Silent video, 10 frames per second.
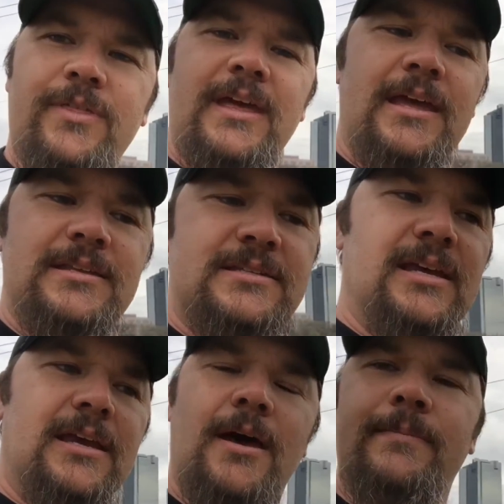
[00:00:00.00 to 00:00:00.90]
that
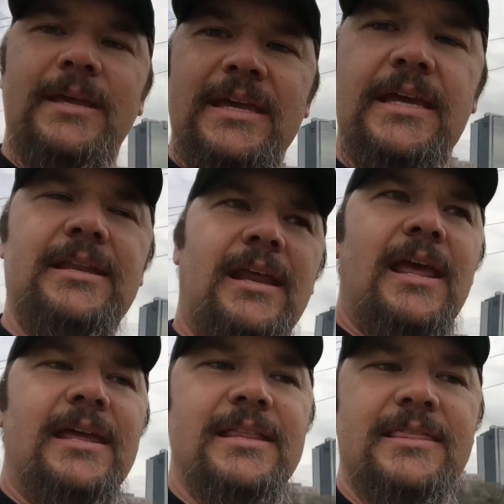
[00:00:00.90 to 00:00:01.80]
to come in
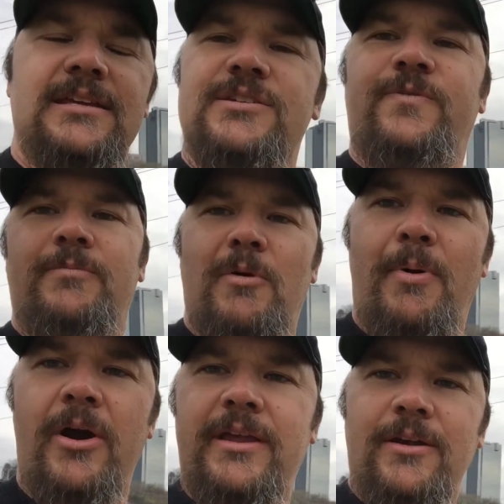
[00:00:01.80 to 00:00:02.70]
and get this from the
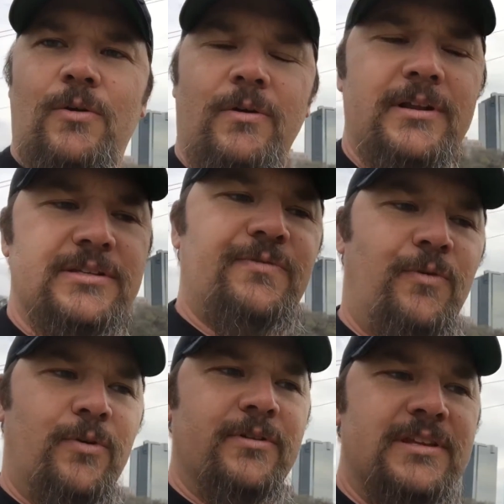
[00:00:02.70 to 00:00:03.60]
parking coordinates
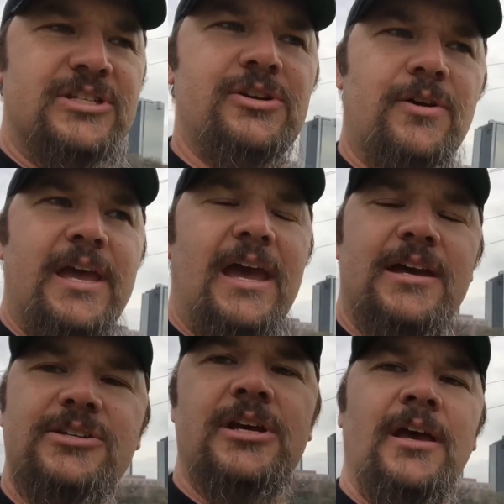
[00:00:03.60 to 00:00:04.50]
for the
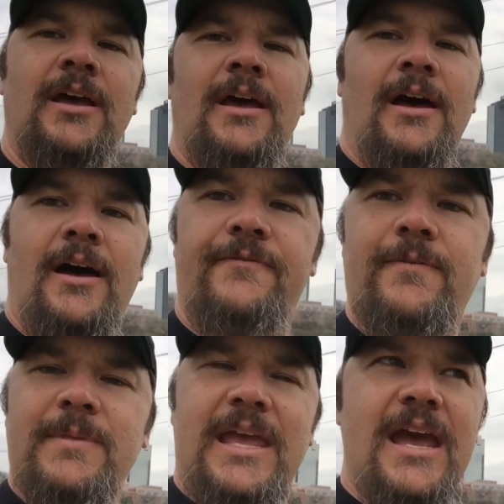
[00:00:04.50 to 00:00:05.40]
geocache
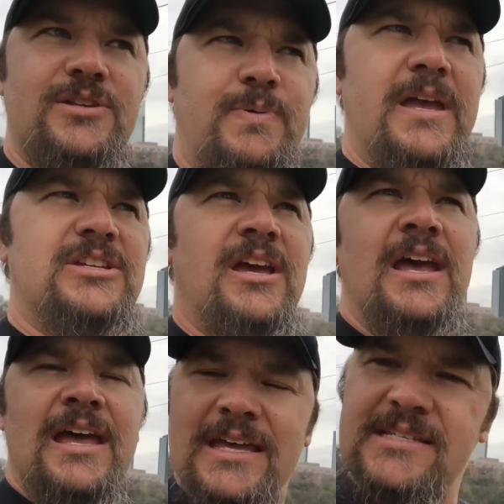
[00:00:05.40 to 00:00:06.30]
from the cache page
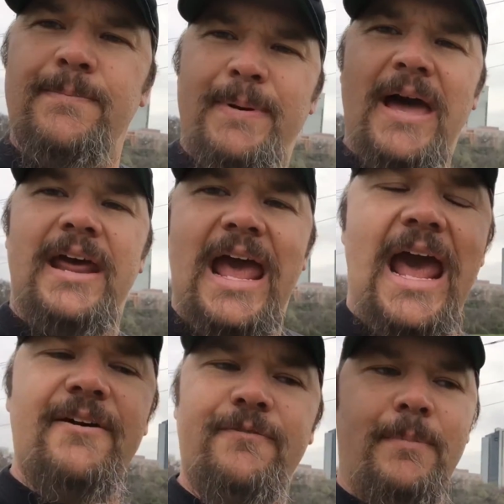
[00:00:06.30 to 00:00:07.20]
is about a
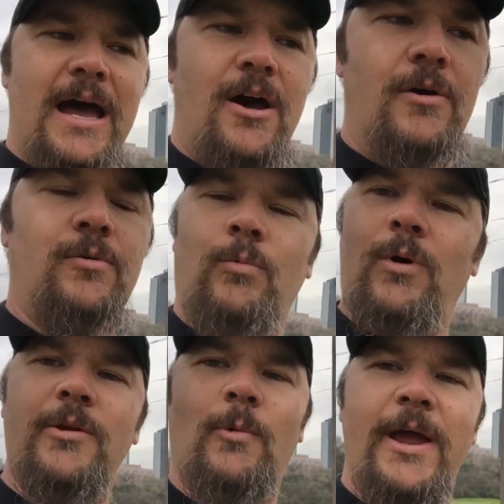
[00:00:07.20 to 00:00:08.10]
half-a-mile
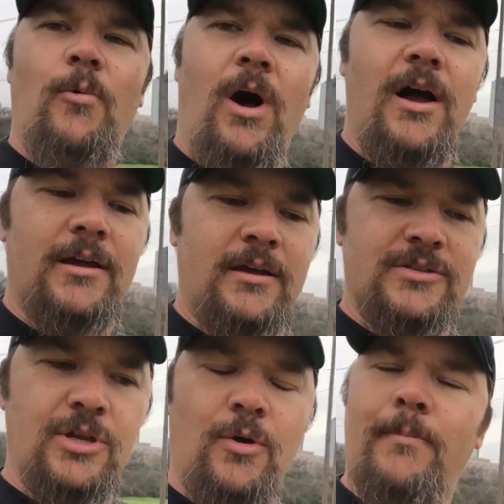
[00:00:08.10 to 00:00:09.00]
one-way walk,
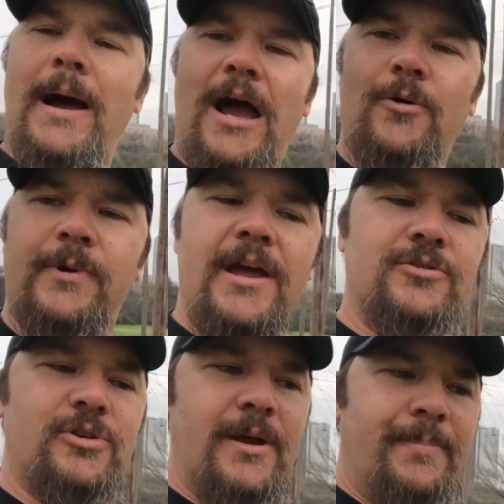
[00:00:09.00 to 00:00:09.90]
so mile
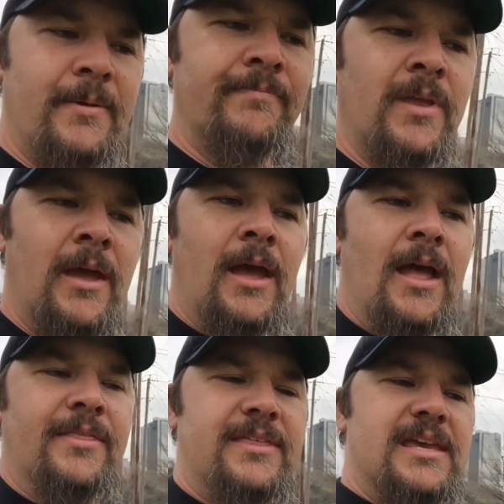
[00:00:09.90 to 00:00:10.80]
round trip.
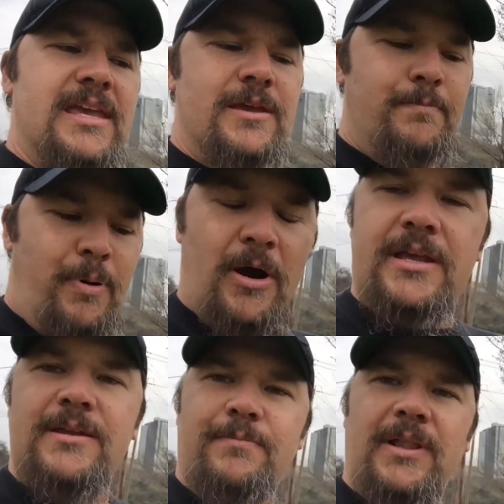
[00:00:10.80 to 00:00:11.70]
The
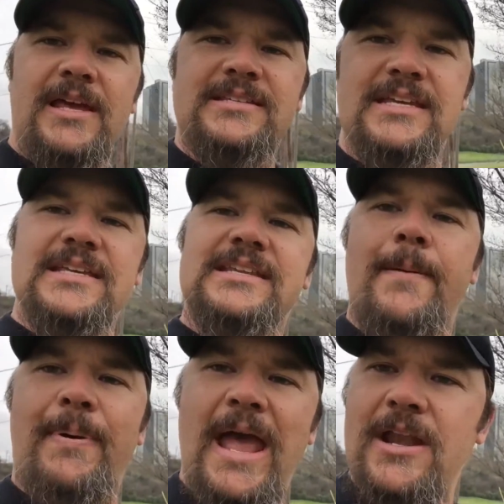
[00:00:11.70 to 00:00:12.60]
parking place is a
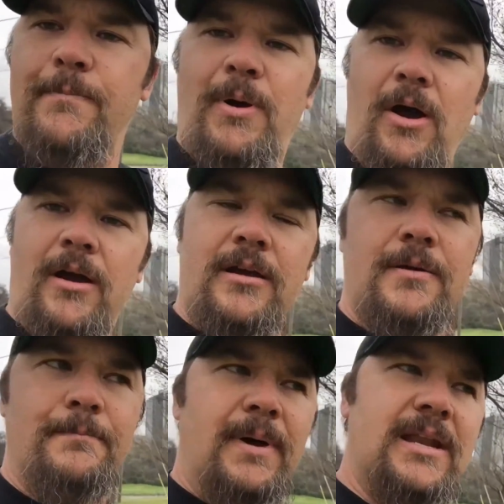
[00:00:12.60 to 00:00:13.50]

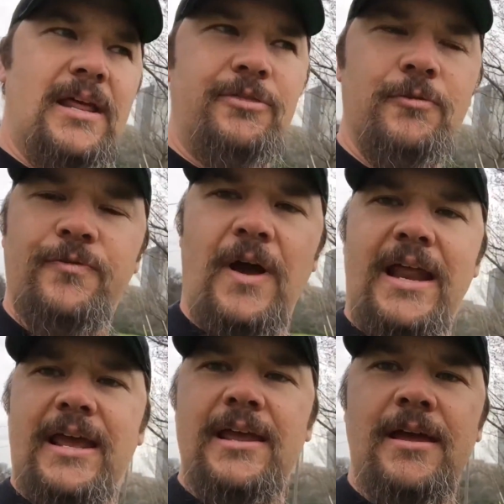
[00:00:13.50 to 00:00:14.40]
pay-to-park Monday through
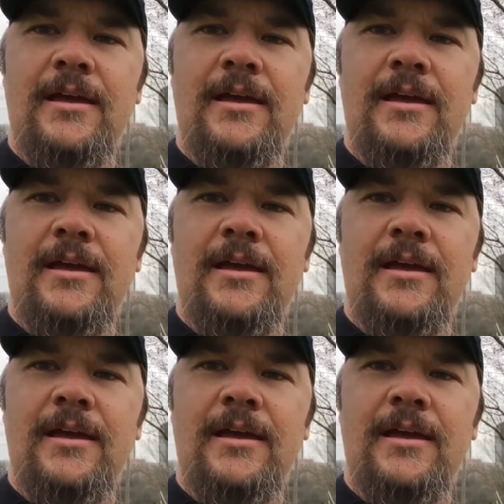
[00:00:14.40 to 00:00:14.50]
Friday